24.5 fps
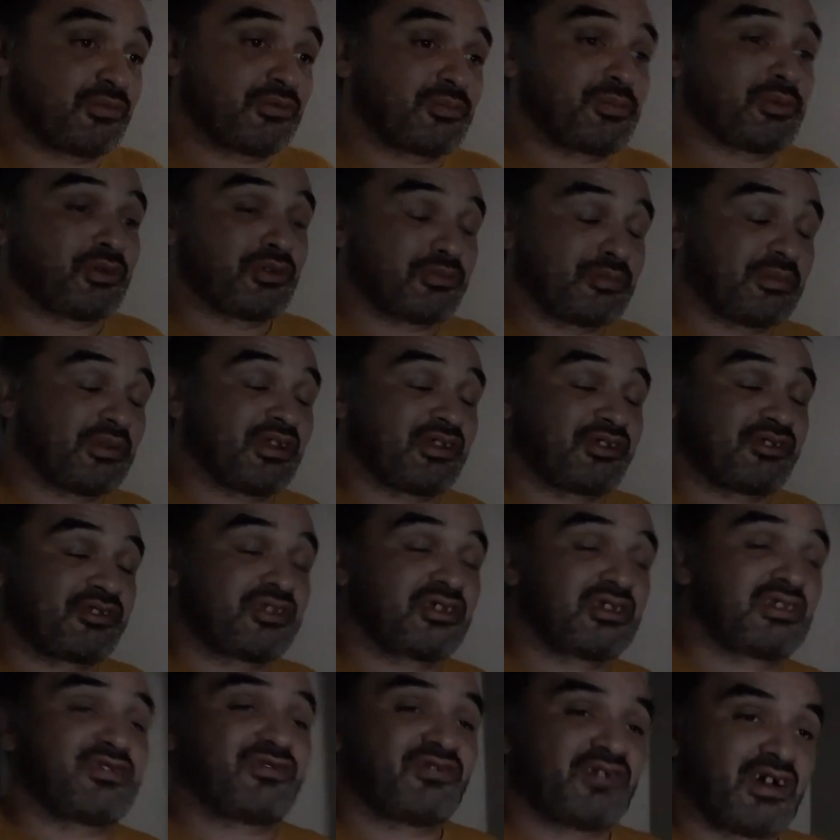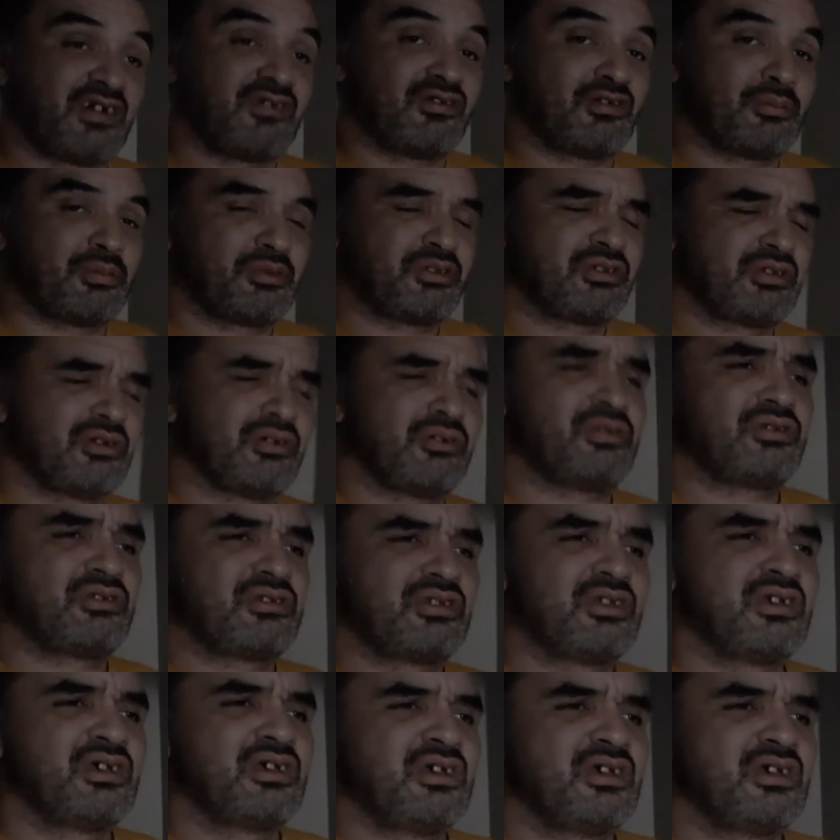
was supposed to be like 65 episodes.